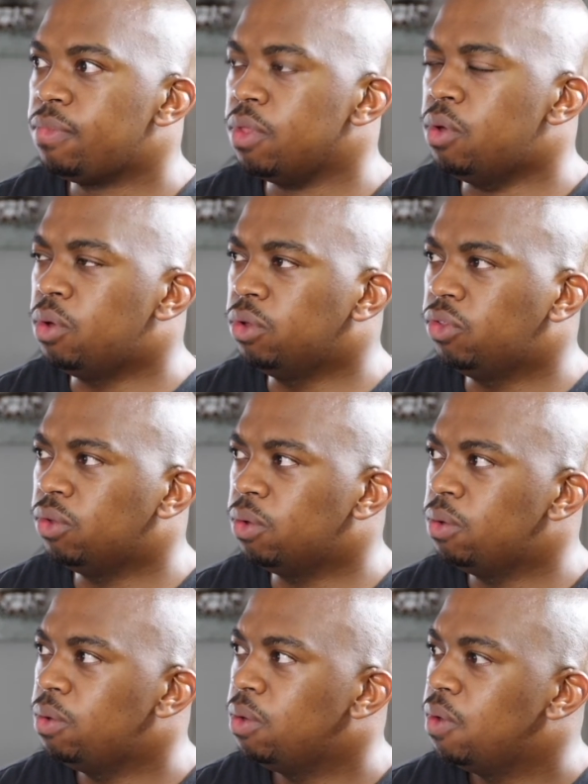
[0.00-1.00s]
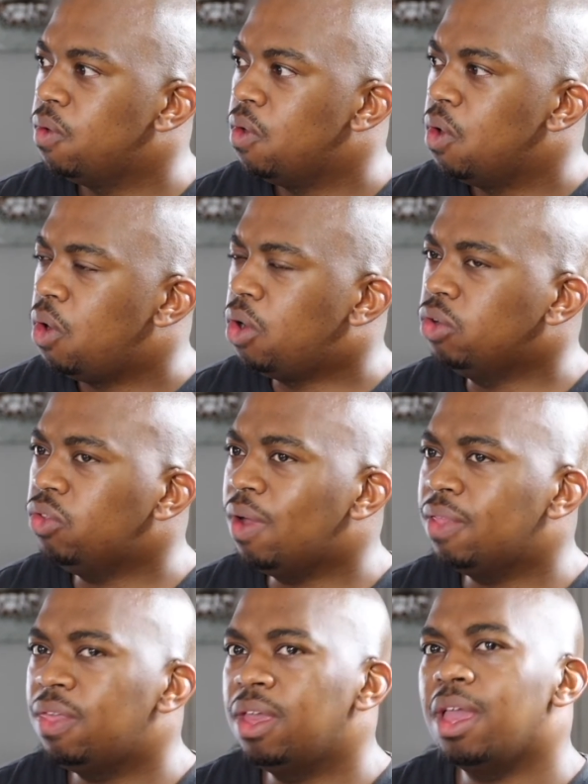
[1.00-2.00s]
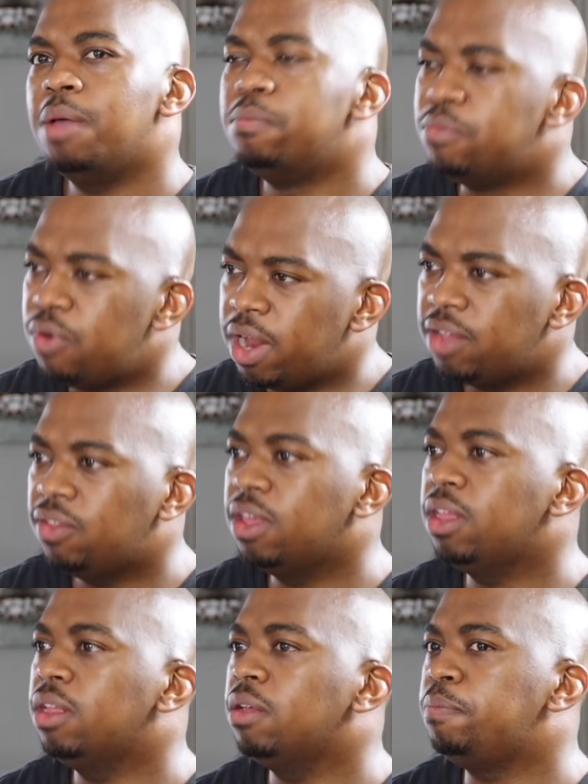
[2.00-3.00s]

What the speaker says: Also, I think embracing